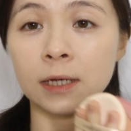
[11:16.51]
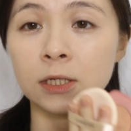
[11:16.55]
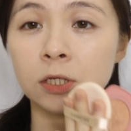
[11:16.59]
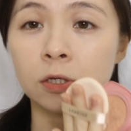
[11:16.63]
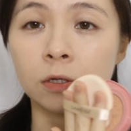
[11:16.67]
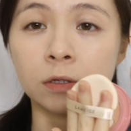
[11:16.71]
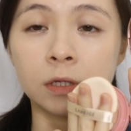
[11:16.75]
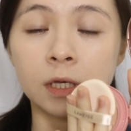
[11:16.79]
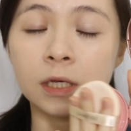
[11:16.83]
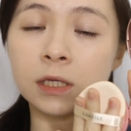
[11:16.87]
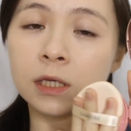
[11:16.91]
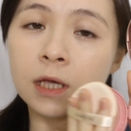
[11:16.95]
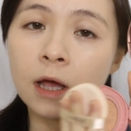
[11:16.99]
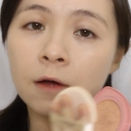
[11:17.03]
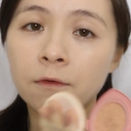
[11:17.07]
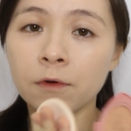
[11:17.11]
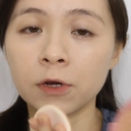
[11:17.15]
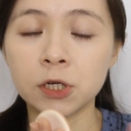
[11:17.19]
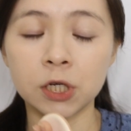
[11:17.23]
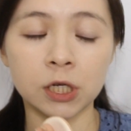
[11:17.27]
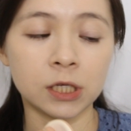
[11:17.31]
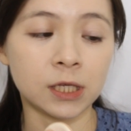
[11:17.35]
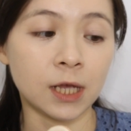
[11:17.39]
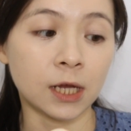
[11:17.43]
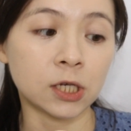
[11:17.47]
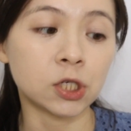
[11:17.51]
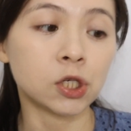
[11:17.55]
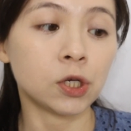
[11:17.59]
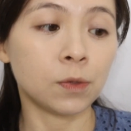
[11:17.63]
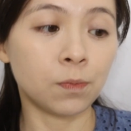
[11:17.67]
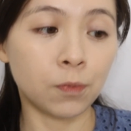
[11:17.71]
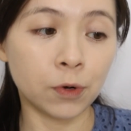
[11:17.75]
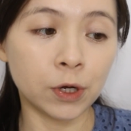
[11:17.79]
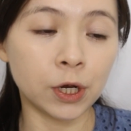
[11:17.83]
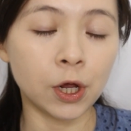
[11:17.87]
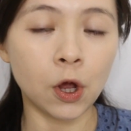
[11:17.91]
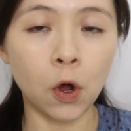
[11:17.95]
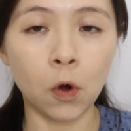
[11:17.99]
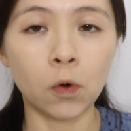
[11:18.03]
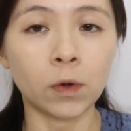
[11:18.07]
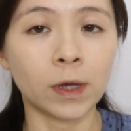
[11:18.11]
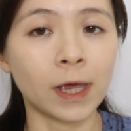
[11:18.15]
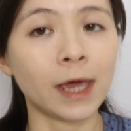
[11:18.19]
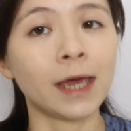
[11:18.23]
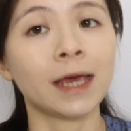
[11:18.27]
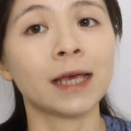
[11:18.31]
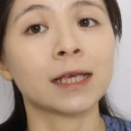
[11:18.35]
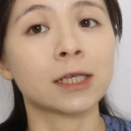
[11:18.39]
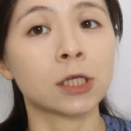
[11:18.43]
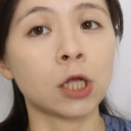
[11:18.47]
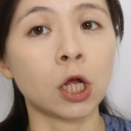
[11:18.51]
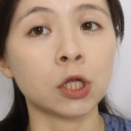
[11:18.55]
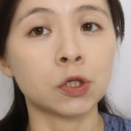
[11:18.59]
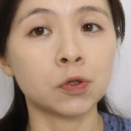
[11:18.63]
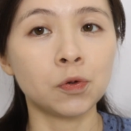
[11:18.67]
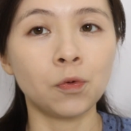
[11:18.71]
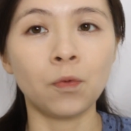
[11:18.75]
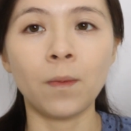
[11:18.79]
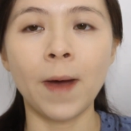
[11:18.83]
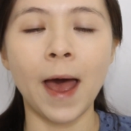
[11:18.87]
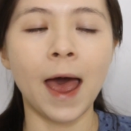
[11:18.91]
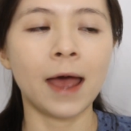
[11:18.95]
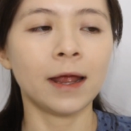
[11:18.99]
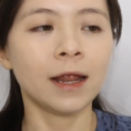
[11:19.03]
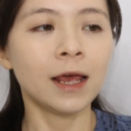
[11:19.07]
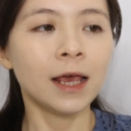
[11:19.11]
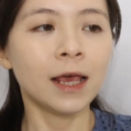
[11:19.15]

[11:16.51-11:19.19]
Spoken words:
So this coverage is actually pretty okay. It's not too bad.